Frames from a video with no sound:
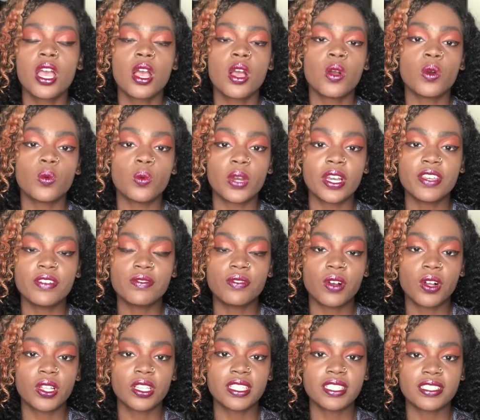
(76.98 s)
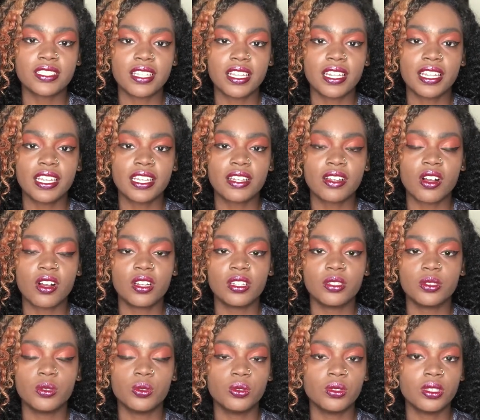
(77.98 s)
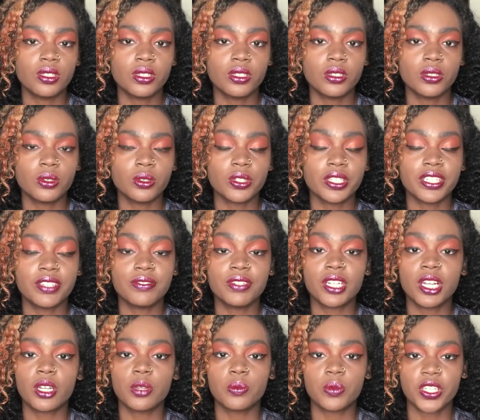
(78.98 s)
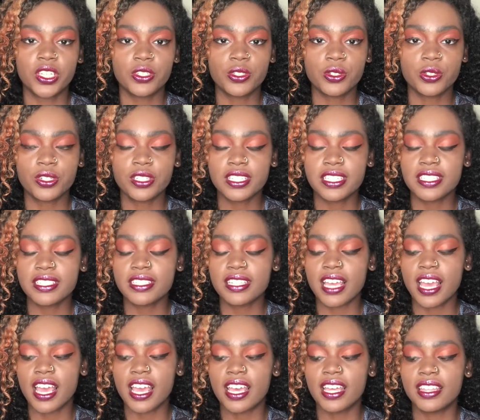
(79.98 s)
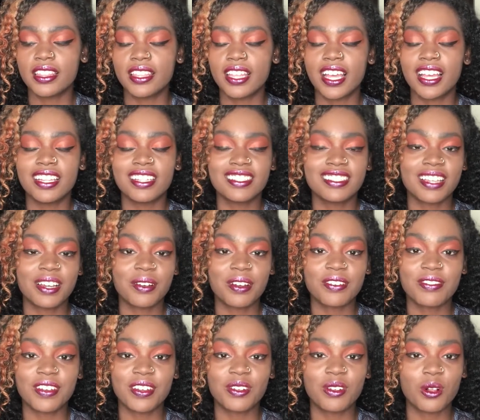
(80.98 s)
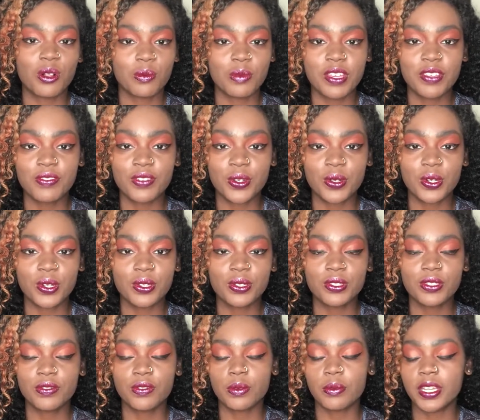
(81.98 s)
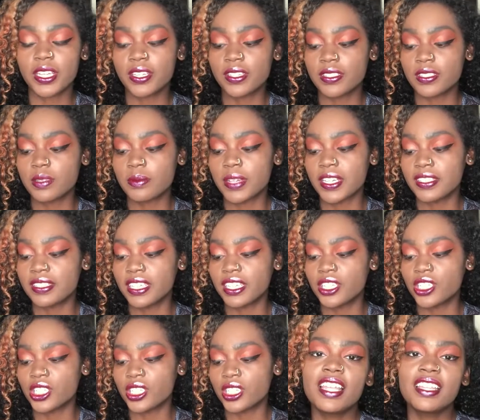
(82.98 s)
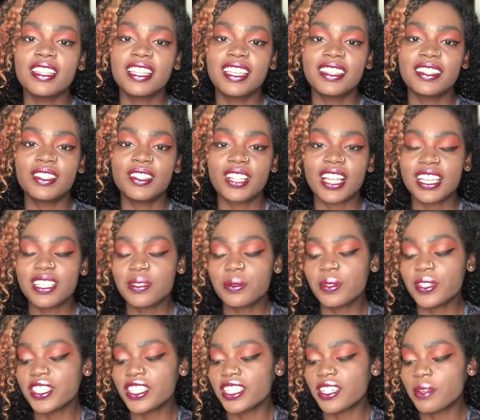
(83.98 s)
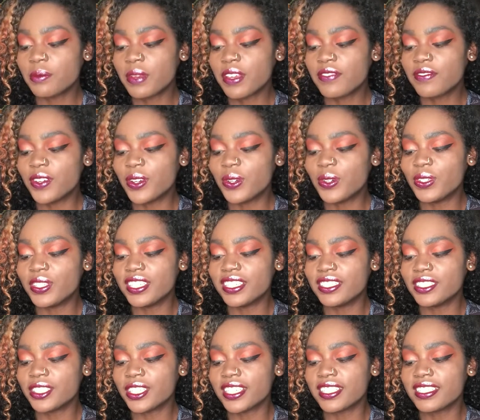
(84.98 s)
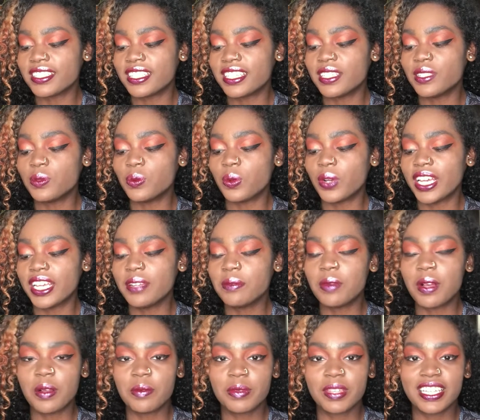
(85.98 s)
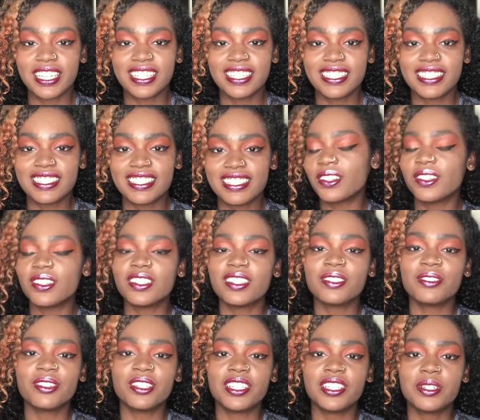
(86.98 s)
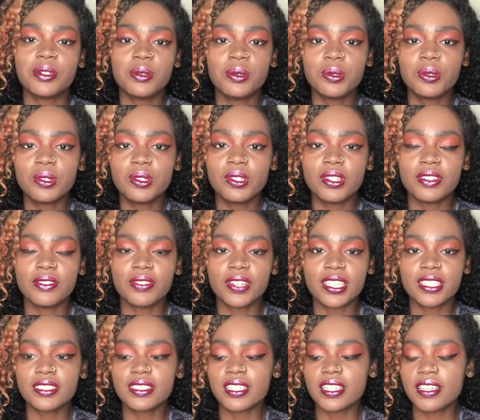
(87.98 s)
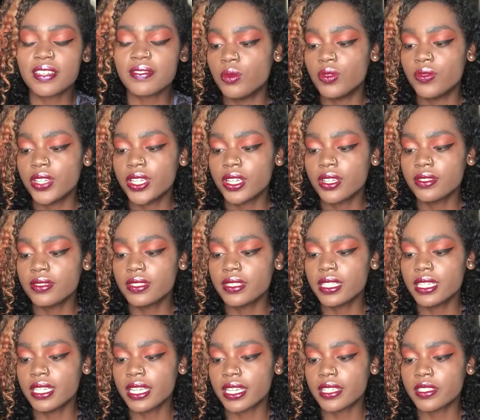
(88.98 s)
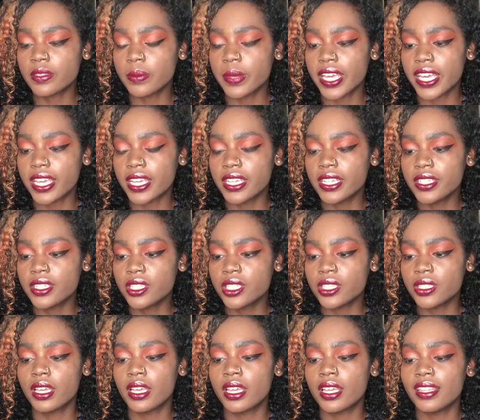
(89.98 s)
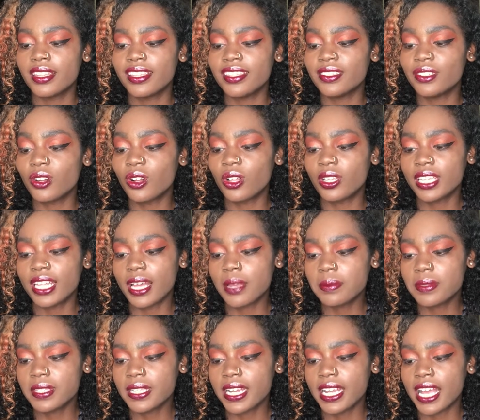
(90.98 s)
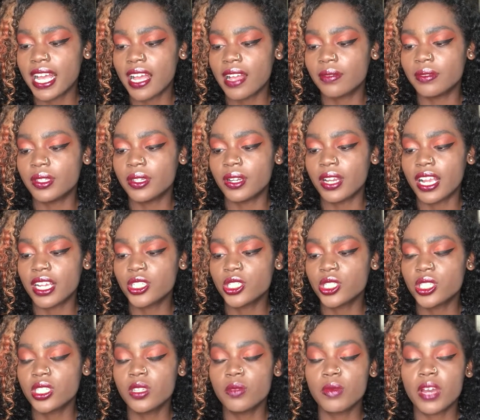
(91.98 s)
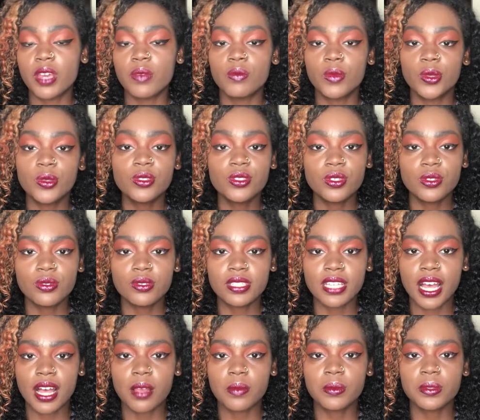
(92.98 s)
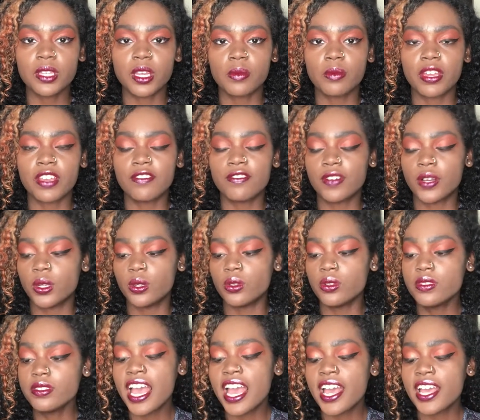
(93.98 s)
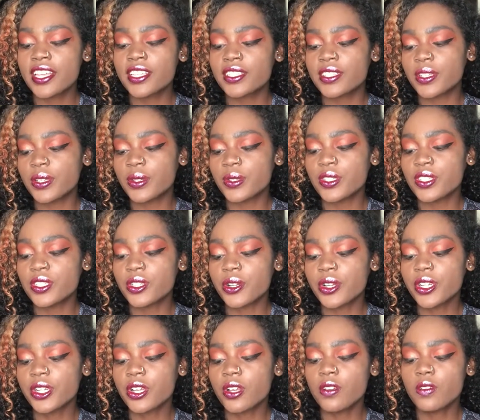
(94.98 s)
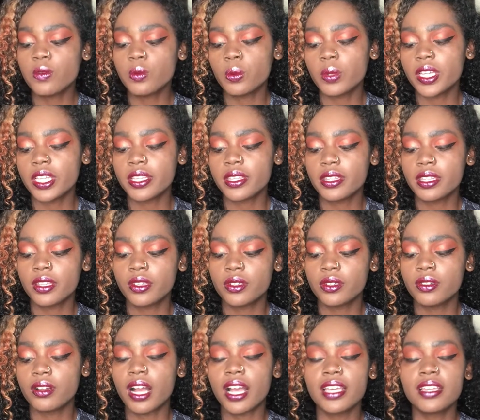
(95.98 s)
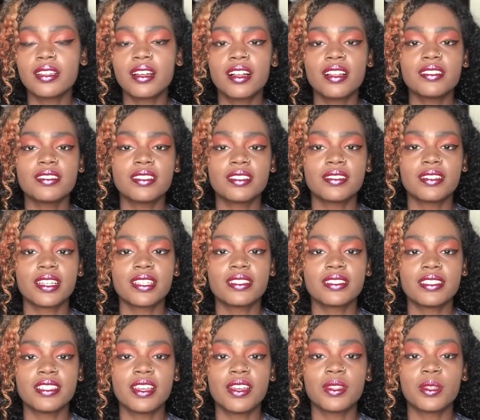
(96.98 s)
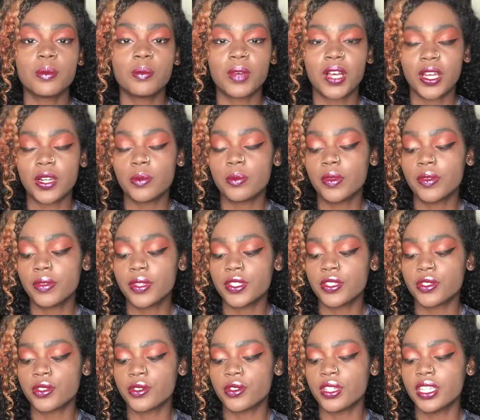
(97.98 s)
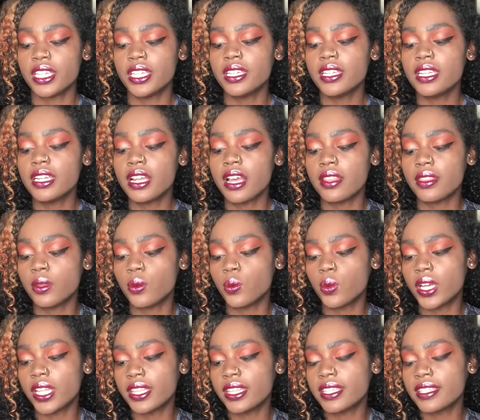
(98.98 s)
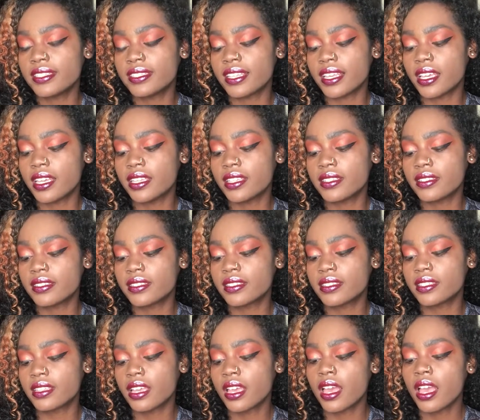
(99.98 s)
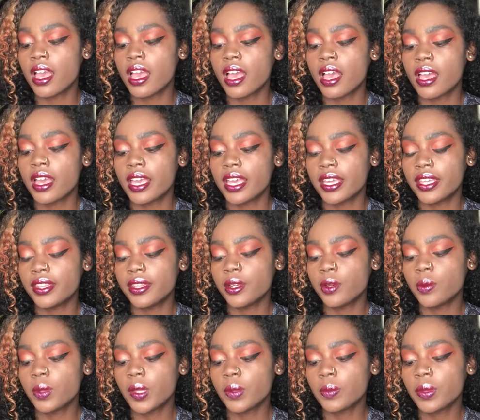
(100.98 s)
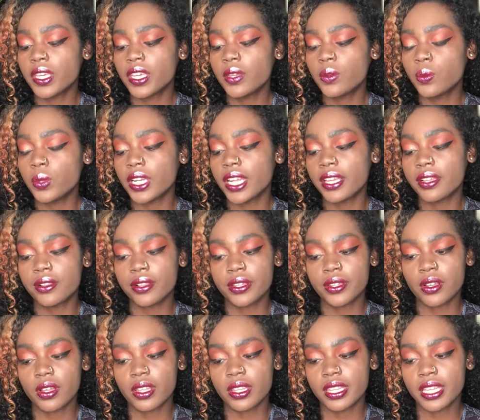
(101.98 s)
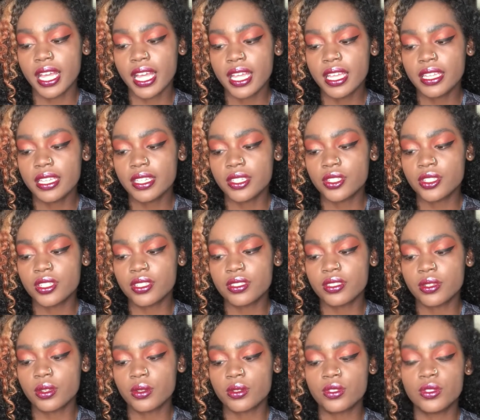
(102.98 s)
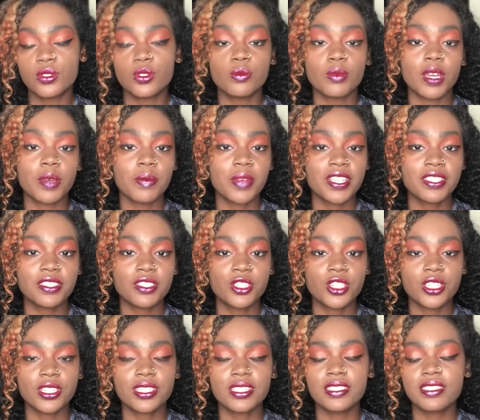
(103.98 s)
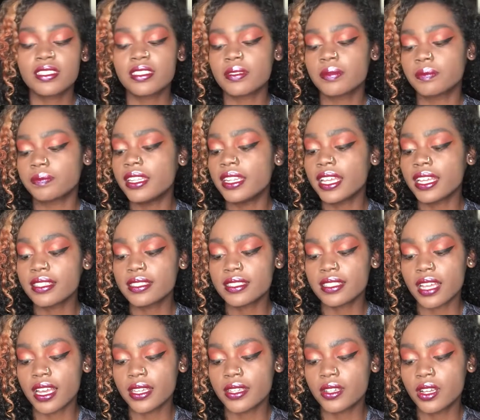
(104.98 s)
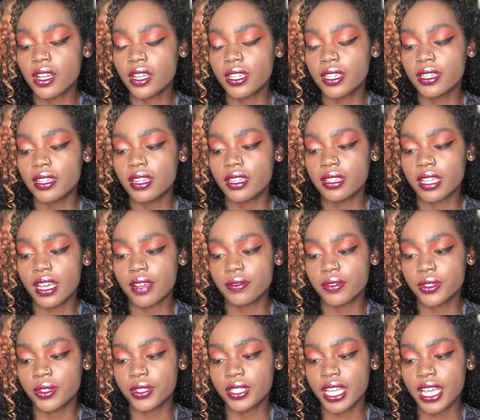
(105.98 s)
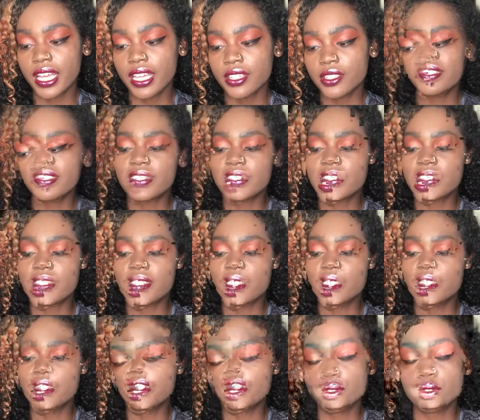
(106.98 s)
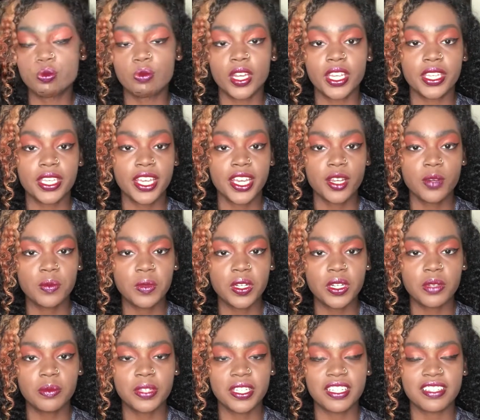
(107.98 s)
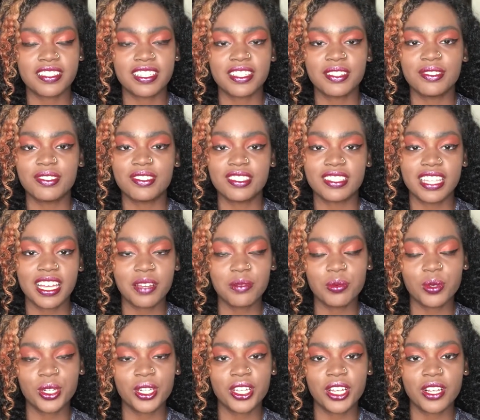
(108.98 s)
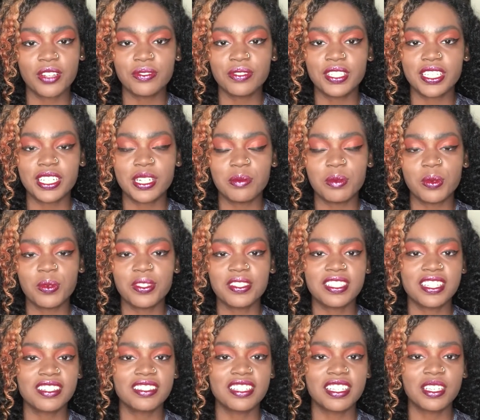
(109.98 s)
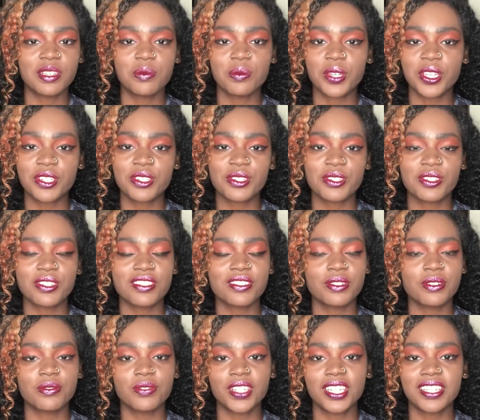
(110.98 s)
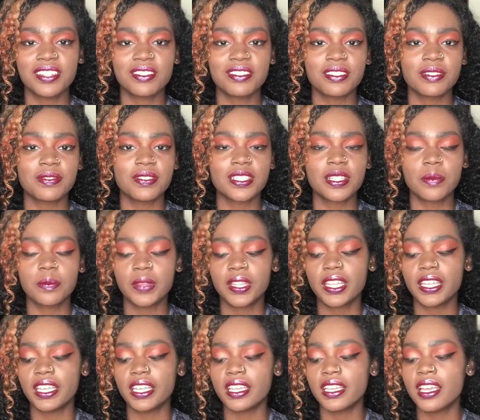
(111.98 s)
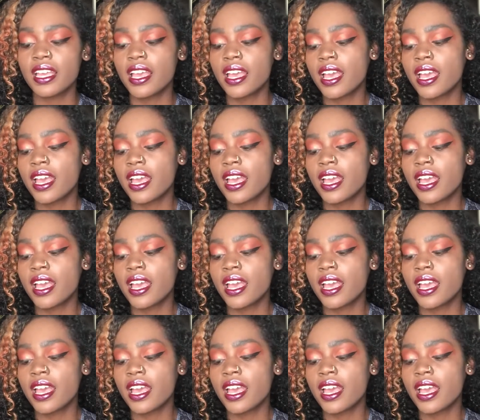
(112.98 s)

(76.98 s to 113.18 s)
white fall aesthetic on Google or even on Pinterest, and that is how I found all my photos for my customization. then the last widget on my phone is just these white pumpkins. I thought it looked really cool and festive. Moving on to the next page, these are all the apps that I have that are actually my most used apps on my phone. So starting off with the little icons that you guys see on the bottom of the screen, the one that says, "Hey there, pumpkin," when I click on that, it just goes to my messages. The next icon after that just goes to my camera because I use that pretty often. I'm always taking pictures or videos of something.